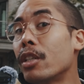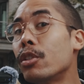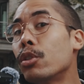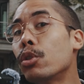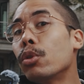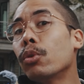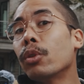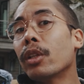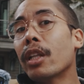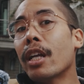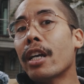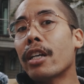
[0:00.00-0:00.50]
I
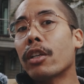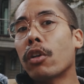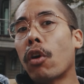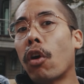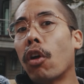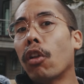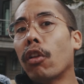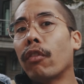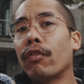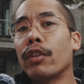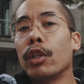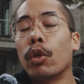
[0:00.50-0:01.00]
do like
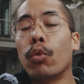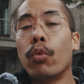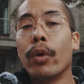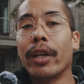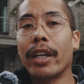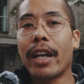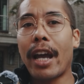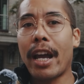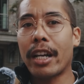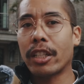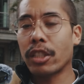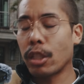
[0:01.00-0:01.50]
all of the quick
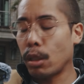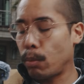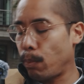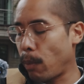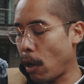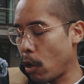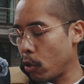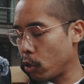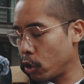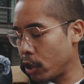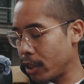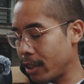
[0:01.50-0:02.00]
access
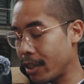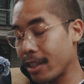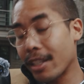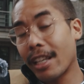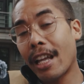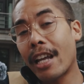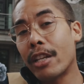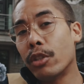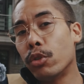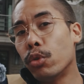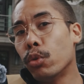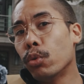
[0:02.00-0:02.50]
pouches and
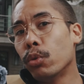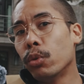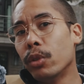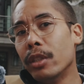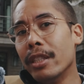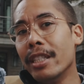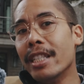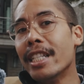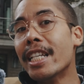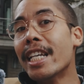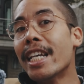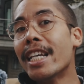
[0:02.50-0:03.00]
I do
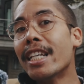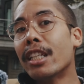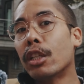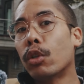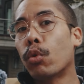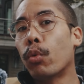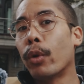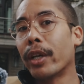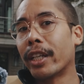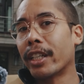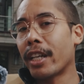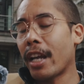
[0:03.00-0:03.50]
need
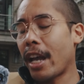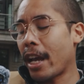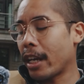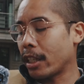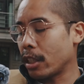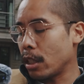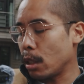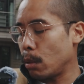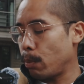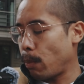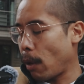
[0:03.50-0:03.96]
quick access